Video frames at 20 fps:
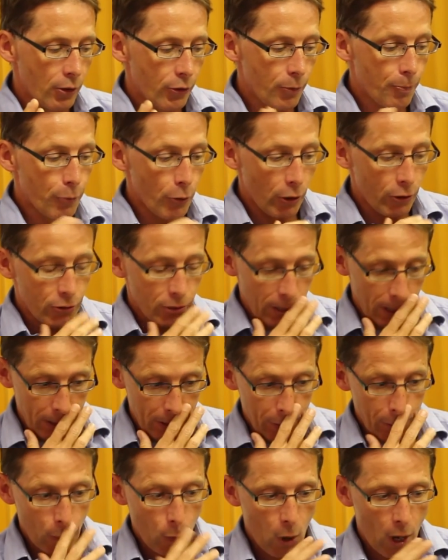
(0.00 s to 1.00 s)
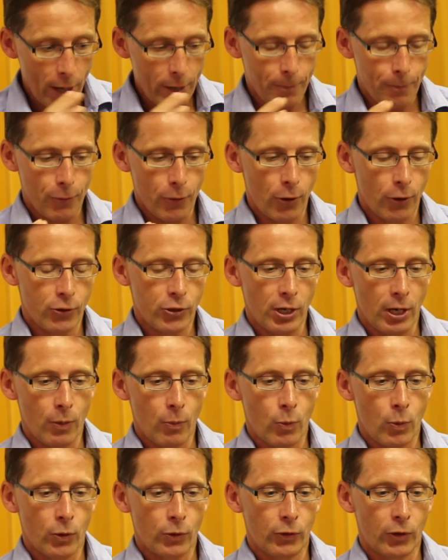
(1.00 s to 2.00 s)
The wider
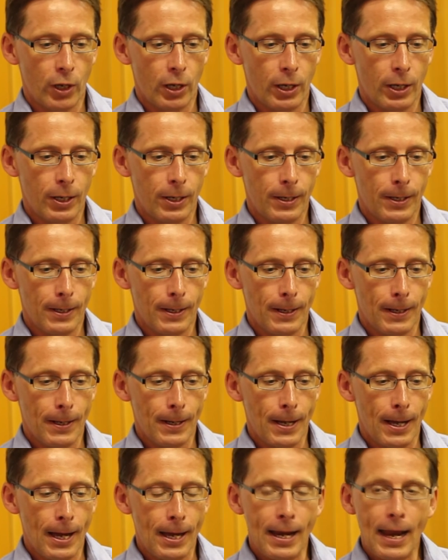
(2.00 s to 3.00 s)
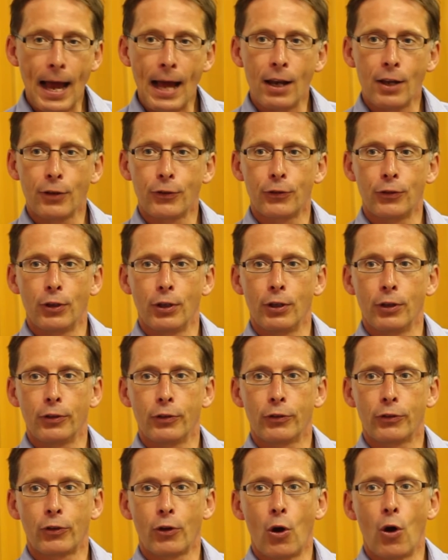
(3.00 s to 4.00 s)
project was a
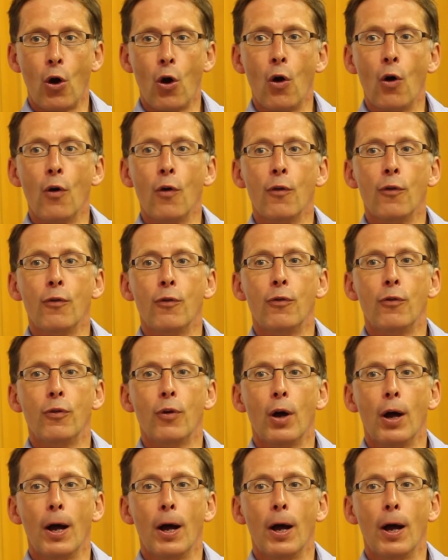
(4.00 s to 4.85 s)
analysis of